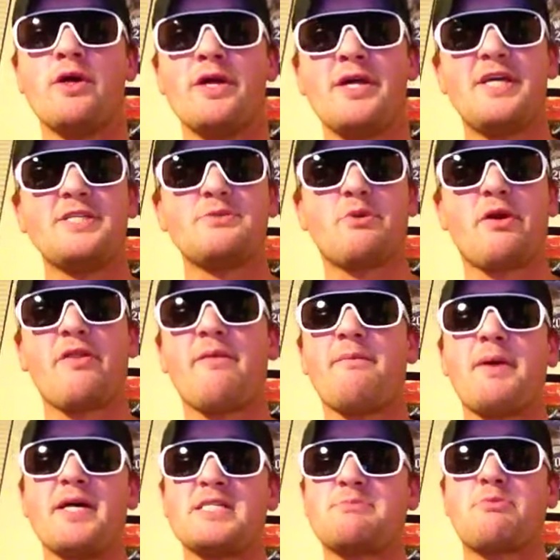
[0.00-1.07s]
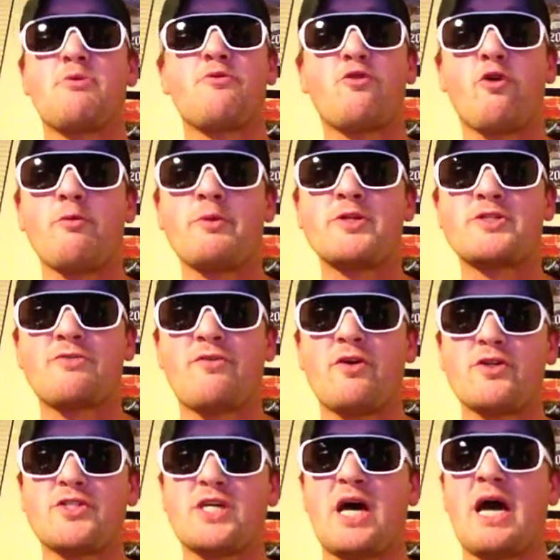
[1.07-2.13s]
He's one of the best performers of
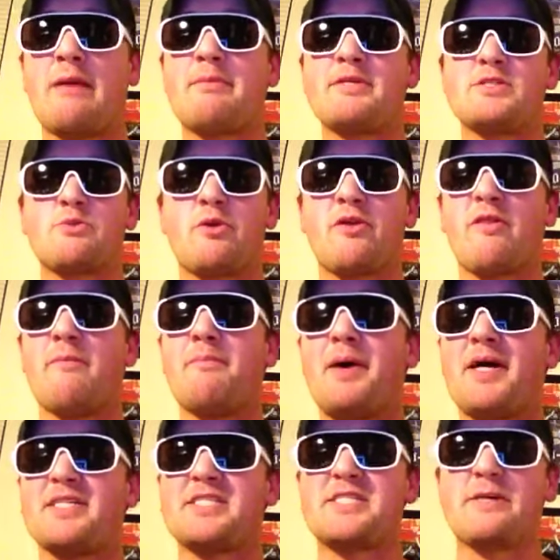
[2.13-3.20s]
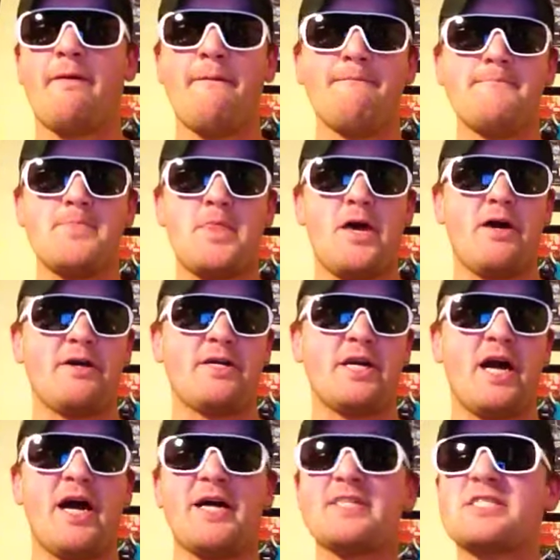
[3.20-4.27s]
all time. He's one of the best uh,
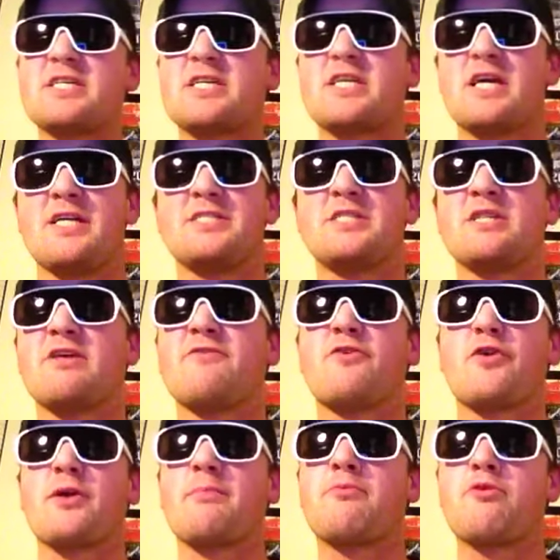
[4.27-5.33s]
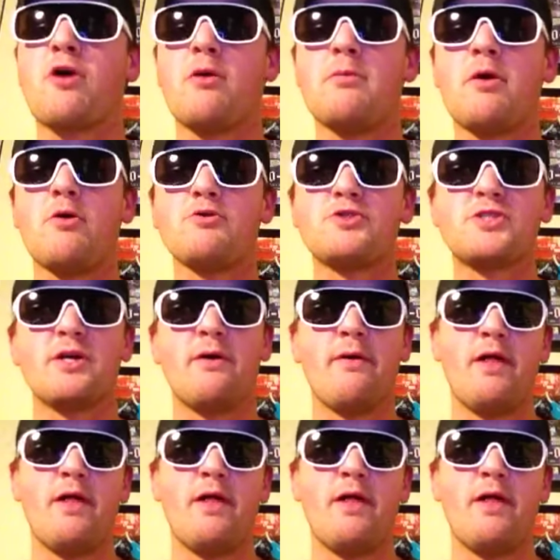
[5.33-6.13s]
guys at, at delivering promos.